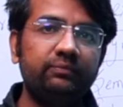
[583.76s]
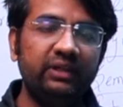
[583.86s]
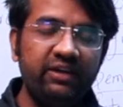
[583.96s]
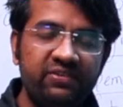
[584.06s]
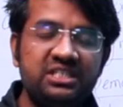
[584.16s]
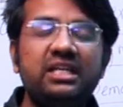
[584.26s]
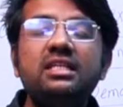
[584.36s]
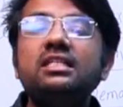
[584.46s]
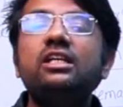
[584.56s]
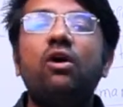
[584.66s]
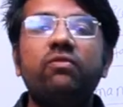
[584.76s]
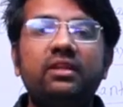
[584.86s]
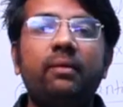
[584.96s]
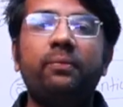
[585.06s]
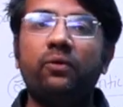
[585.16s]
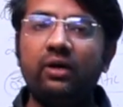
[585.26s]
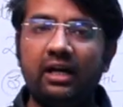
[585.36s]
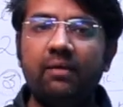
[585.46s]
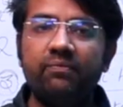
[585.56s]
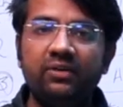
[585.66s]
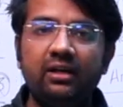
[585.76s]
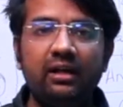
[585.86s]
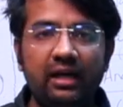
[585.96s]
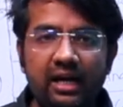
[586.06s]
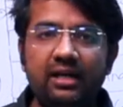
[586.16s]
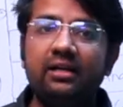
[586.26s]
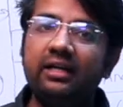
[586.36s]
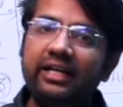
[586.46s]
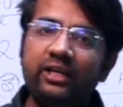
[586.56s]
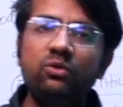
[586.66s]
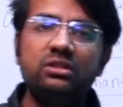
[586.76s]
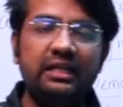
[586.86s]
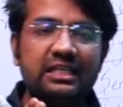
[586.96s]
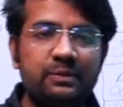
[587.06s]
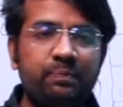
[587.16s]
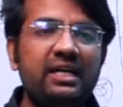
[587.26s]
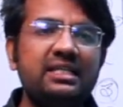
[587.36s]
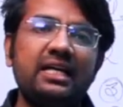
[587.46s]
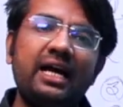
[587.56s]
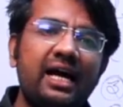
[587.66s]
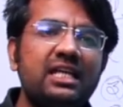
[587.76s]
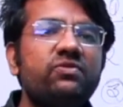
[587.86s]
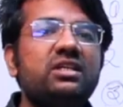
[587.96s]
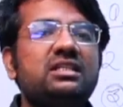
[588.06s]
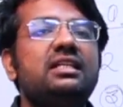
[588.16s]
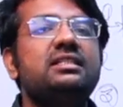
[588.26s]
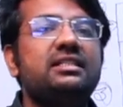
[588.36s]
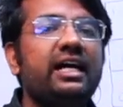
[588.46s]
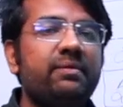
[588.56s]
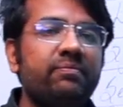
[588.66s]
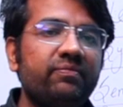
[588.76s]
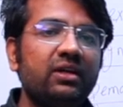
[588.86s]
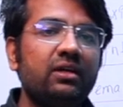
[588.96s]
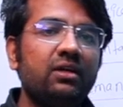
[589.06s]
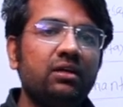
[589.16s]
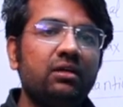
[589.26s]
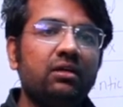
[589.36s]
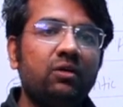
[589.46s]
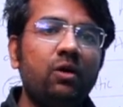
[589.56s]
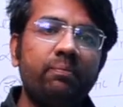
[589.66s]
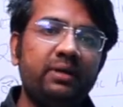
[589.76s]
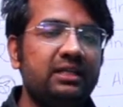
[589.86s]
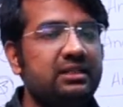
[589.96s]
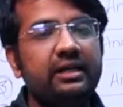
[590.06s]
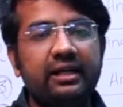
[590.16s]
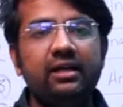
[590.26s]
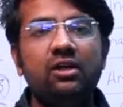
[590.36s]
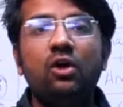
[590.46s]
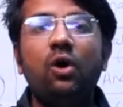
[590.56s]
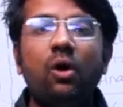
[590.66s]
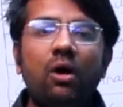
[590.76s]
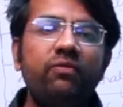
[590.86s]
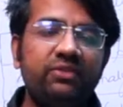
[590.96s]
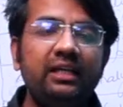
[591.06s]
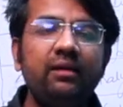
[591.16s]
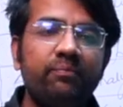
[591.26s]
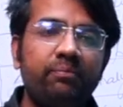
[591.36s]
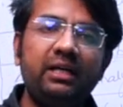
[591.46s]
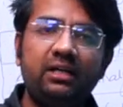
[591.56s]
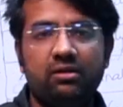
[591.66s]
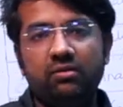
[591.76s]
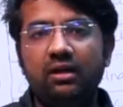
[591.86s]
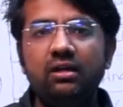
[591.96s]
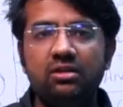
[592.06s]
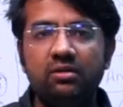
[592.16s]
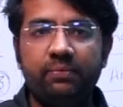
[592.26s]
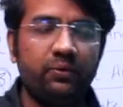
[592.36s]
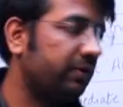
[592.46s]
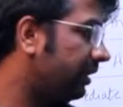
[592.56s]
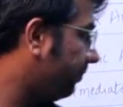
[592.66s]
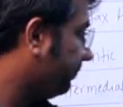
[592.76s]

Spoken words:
efficiency of the program and reduce space as well as time complexity of the particular program.